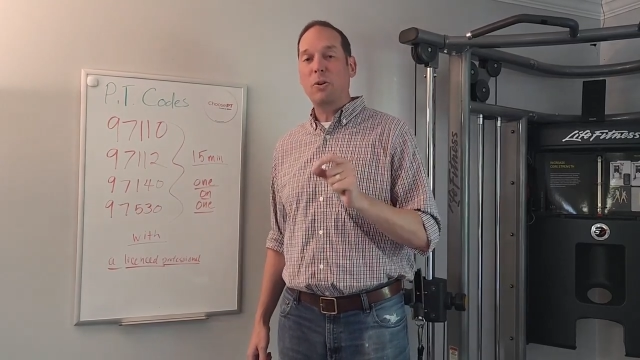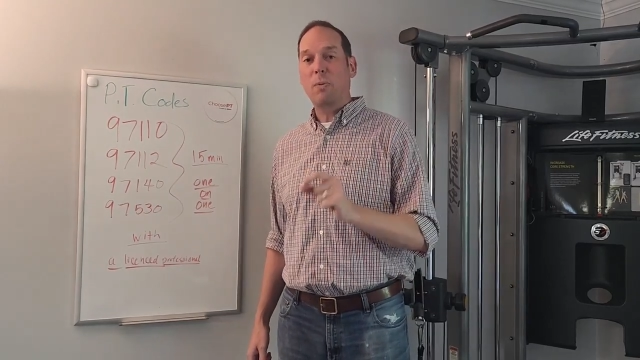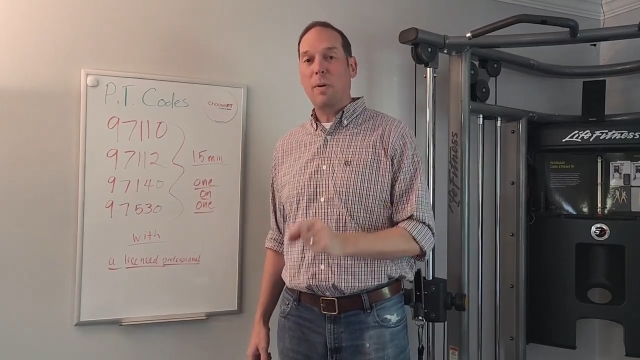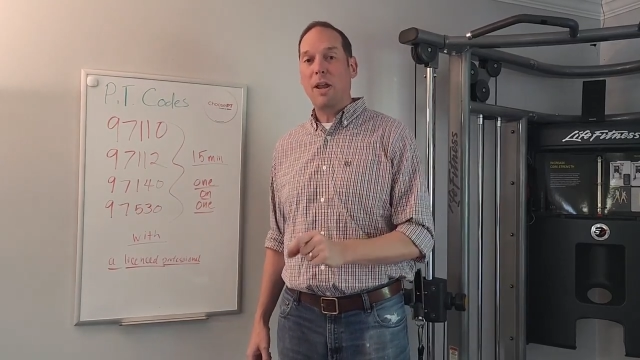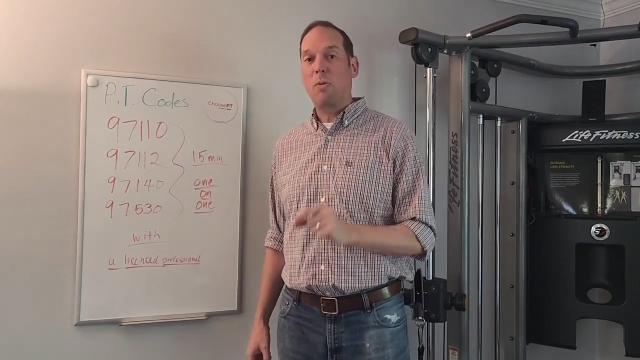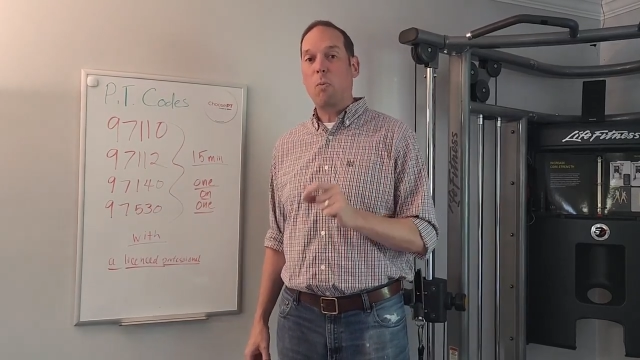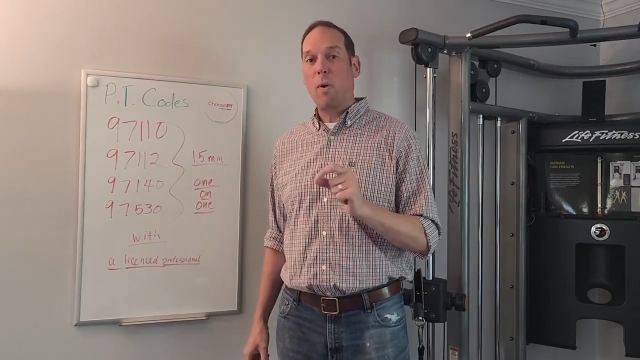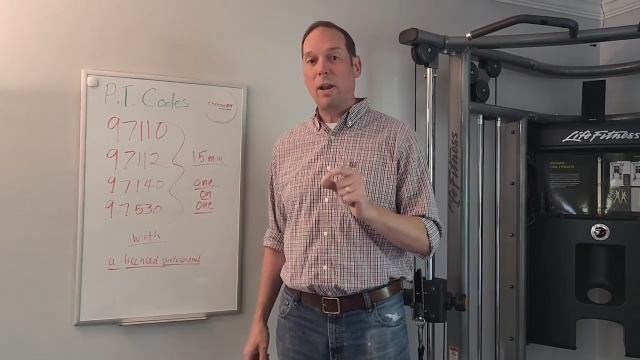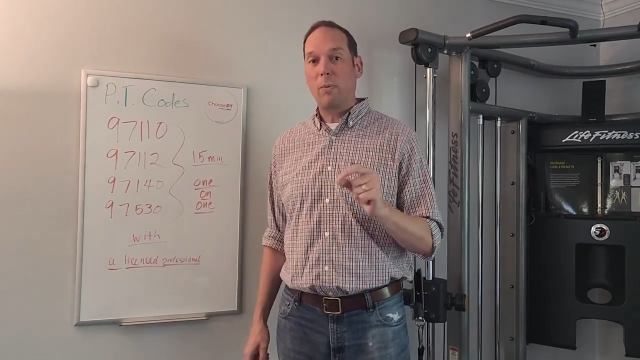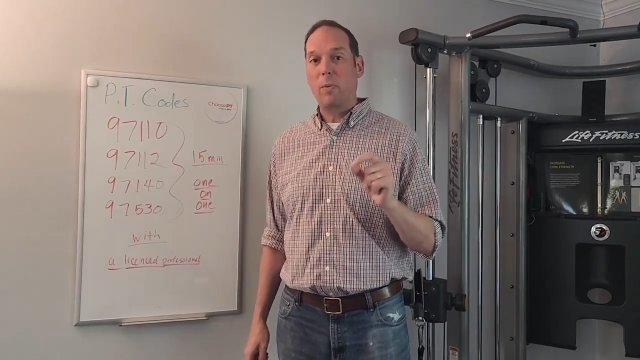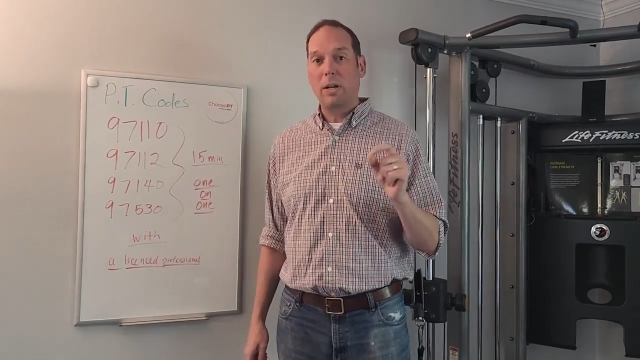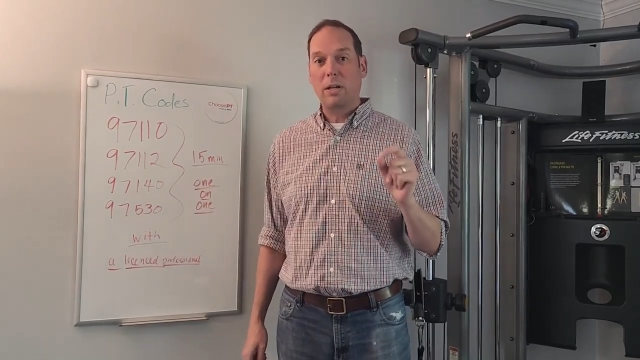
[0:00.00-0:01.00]
you with what
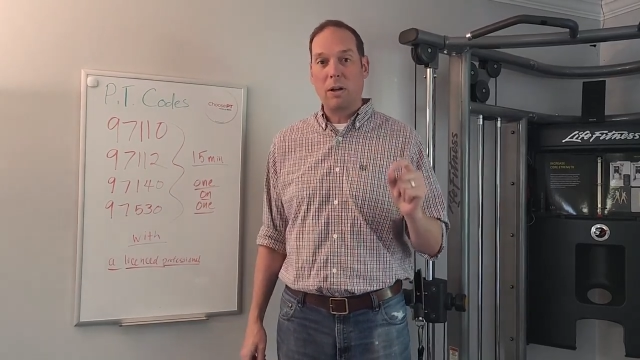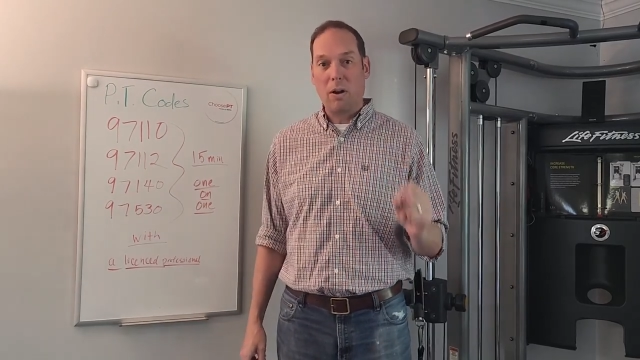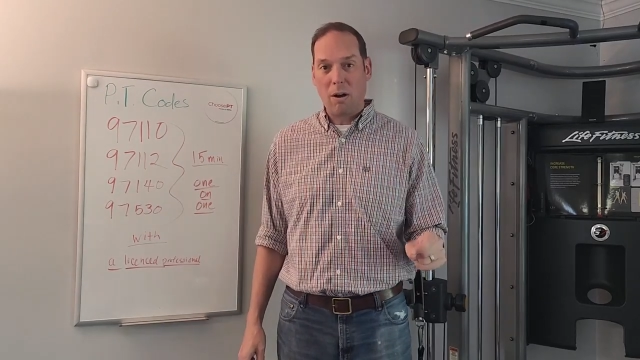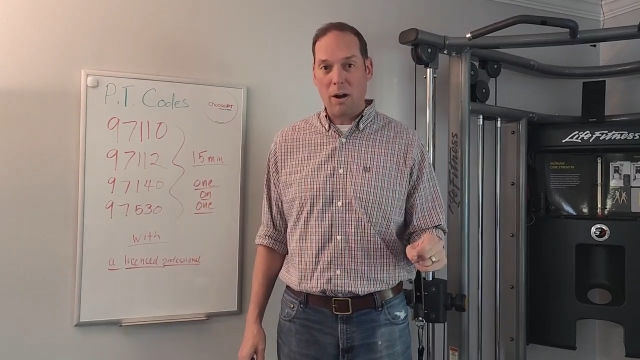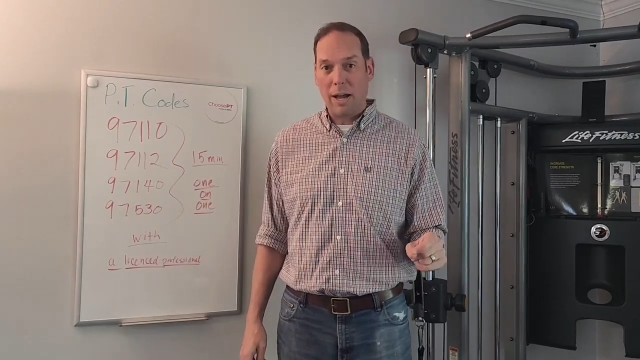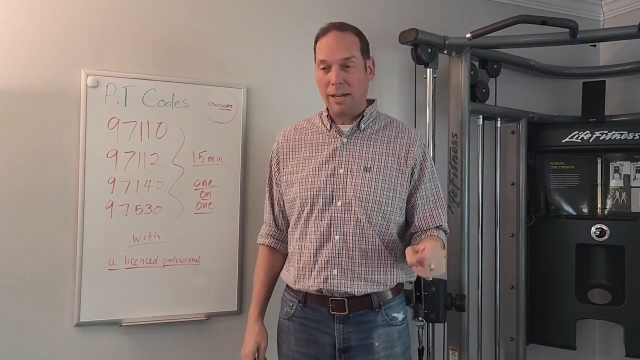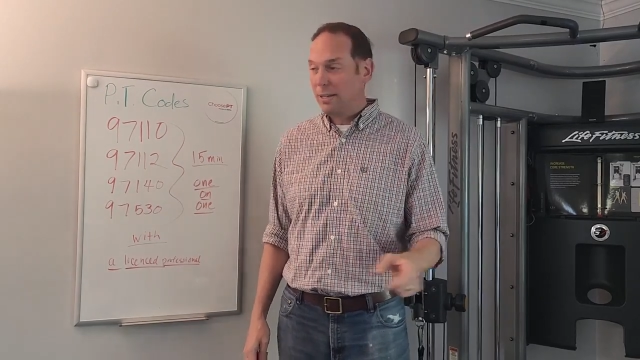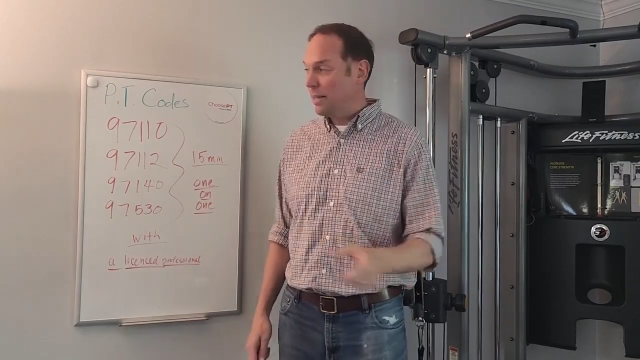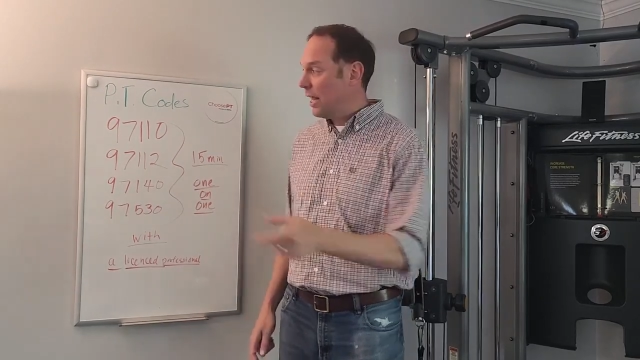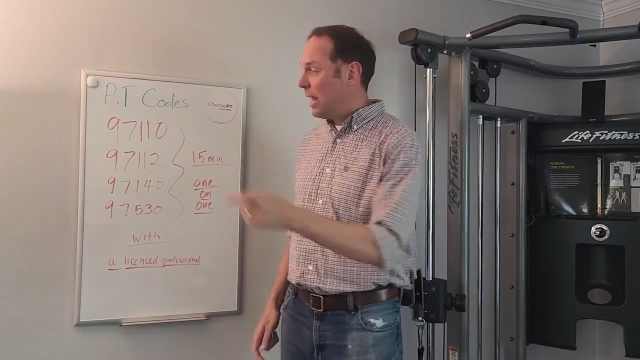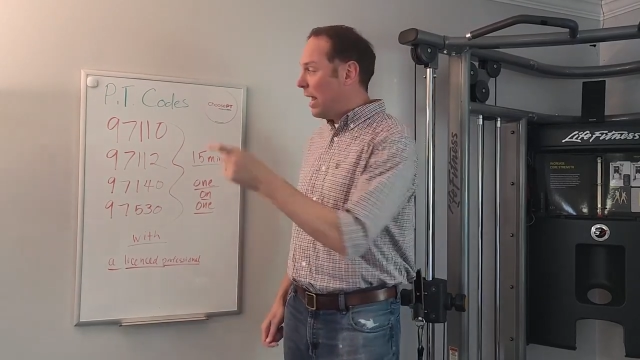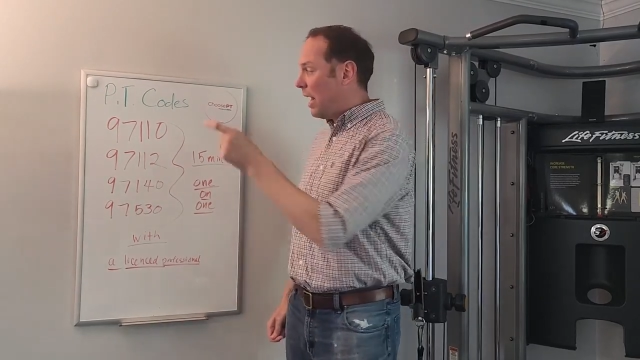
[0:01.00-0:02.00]
it would
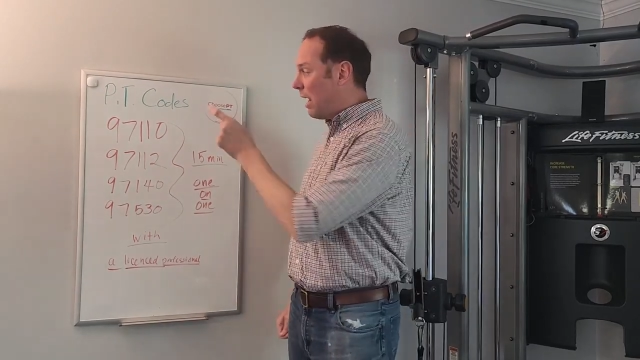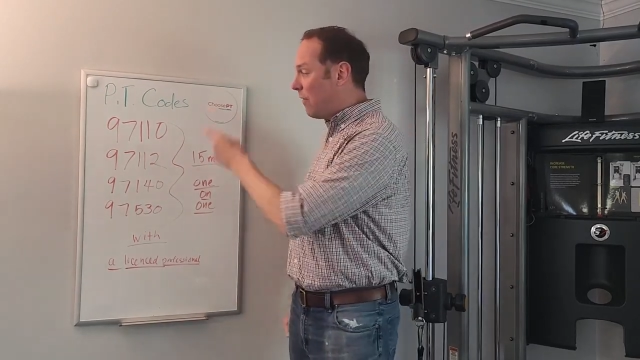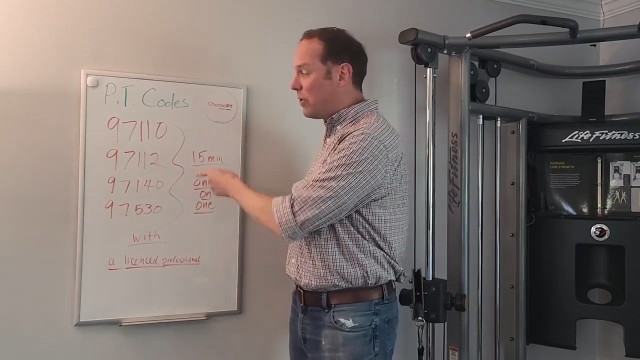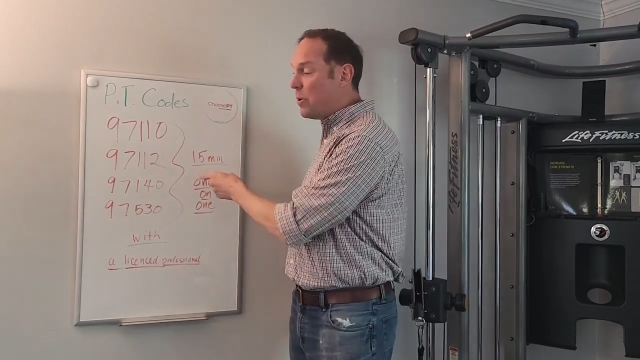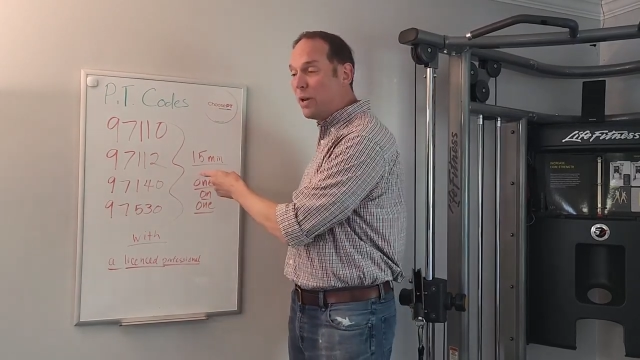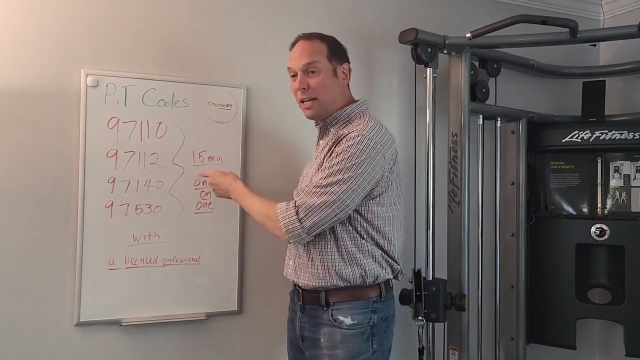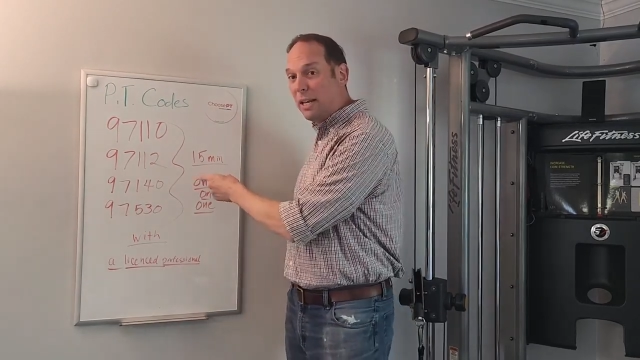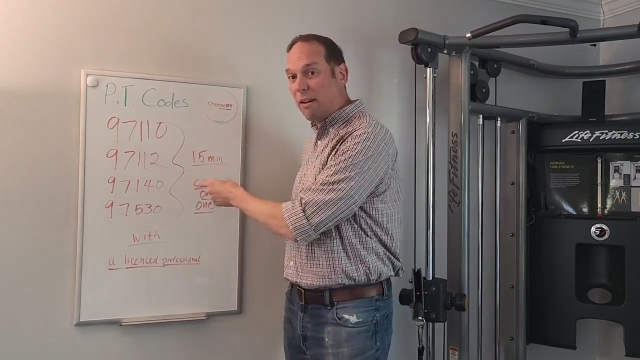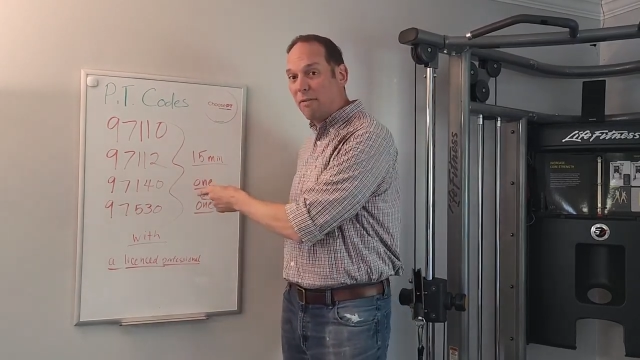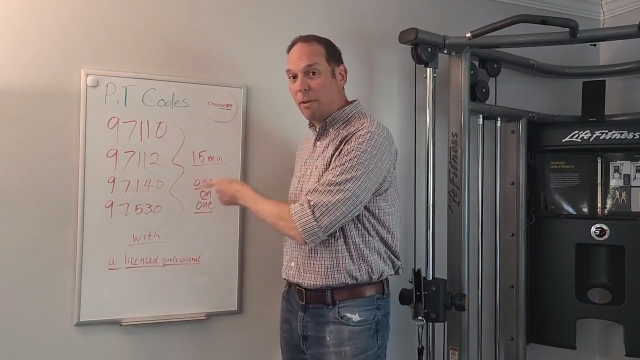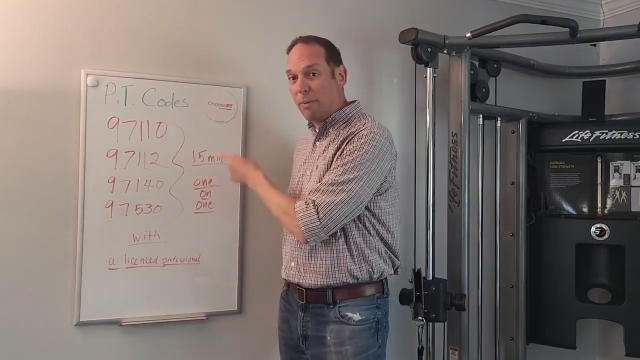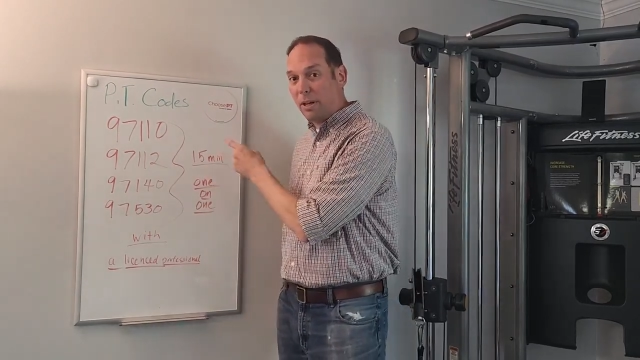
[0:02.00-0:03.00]
cost if you can
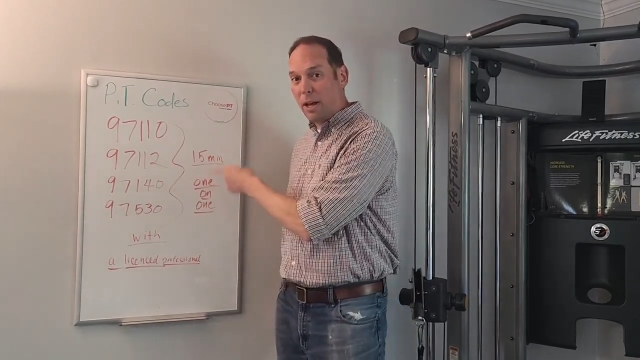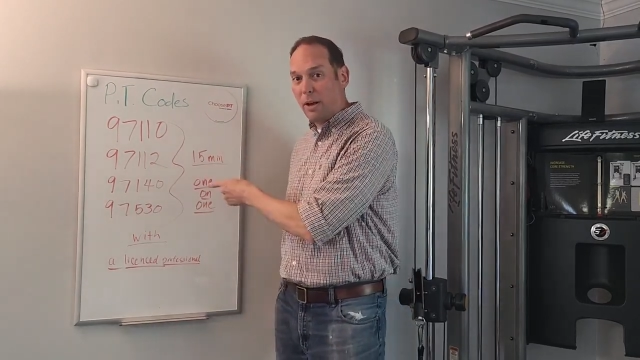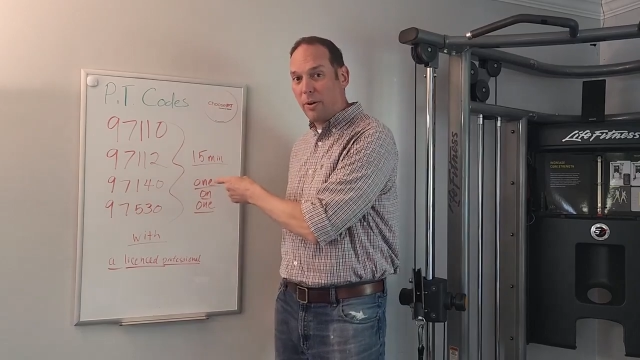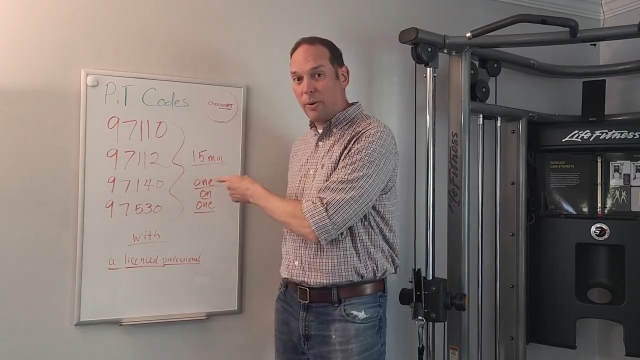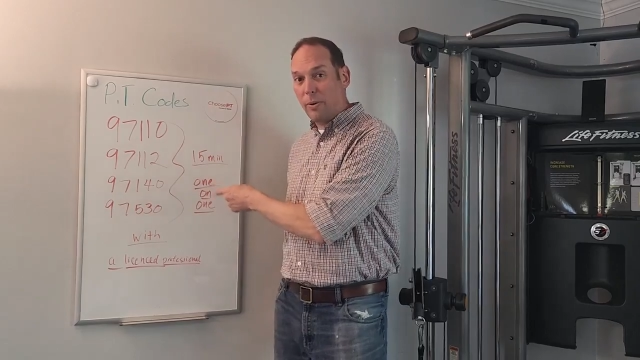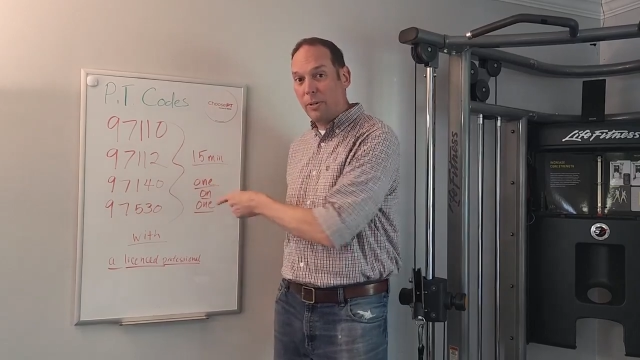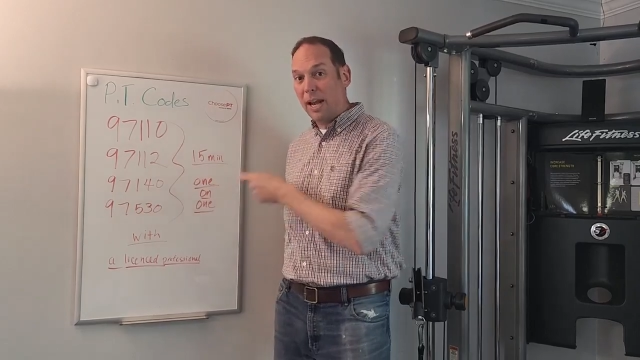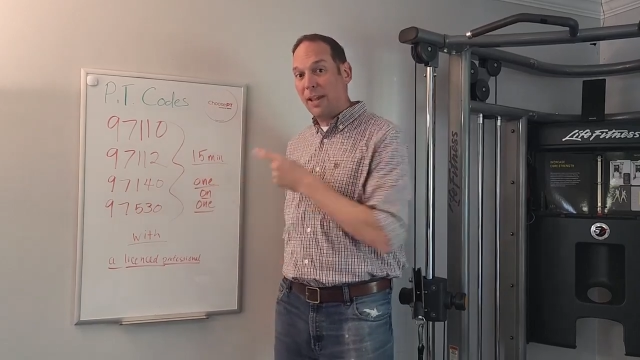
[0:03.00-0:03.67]
give them the codes,